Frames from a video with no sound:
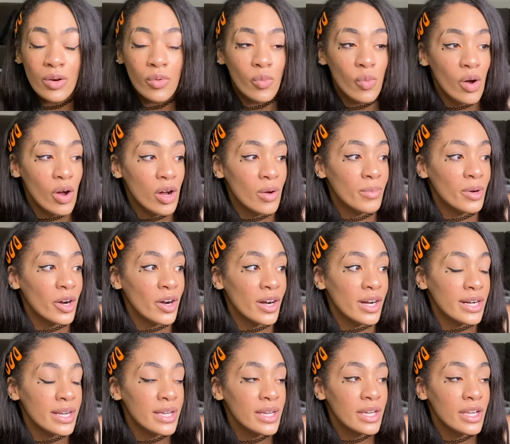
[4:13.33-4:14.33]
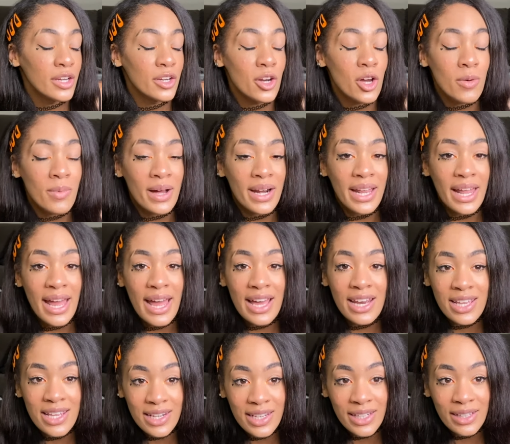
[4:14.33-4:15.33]
Walmart. Nobody had
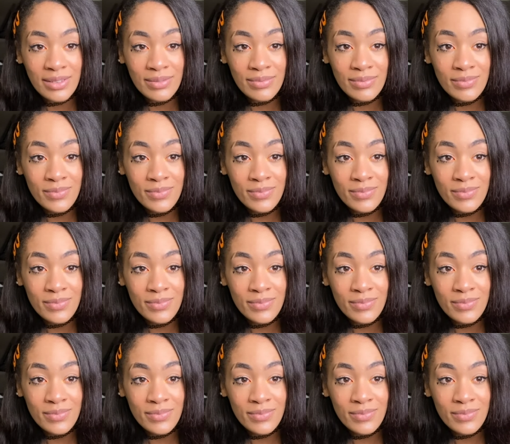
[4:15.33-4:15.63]
any.